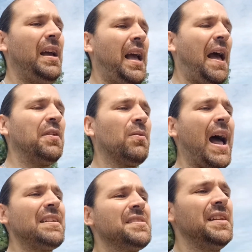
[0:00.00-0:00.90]
and the
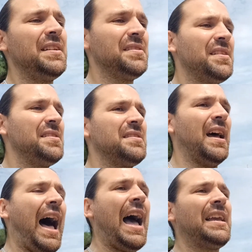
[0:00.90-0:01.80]
resonances
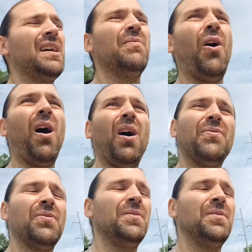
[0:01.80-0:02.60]
that I give off.